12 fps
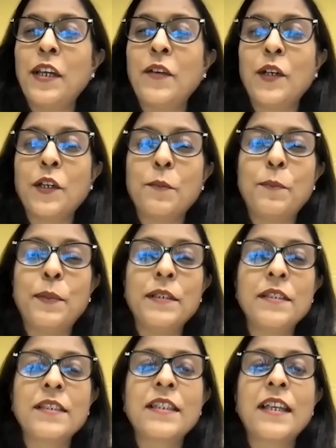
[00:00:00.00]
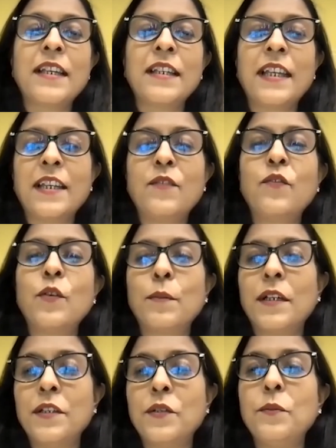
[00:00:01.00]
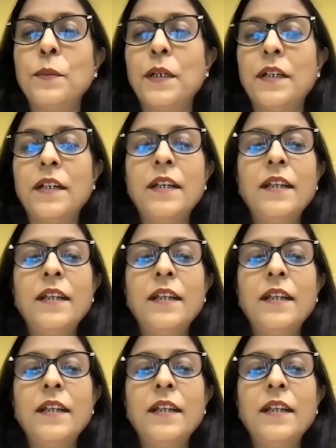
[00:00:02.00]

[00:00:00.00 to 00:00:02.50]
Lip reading: what our business can get from consumer,